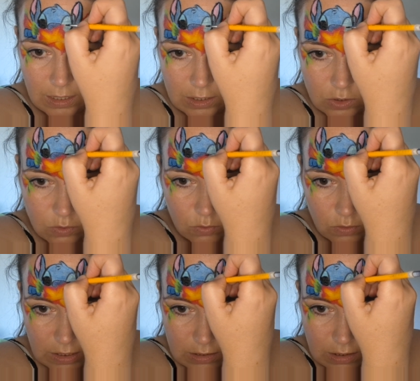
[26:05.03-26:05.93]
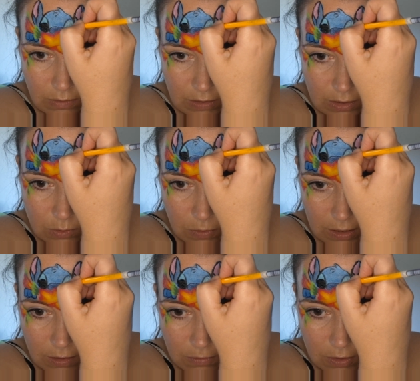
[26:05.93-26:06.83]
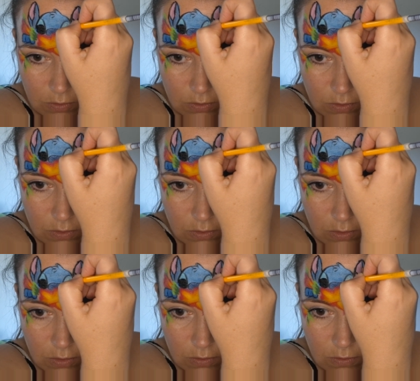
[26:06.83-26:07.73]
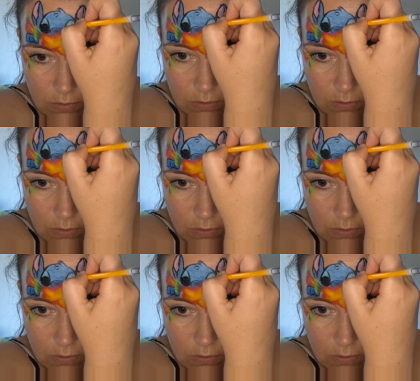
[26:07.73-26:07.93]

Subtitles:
It's just not necessary this way because, you know,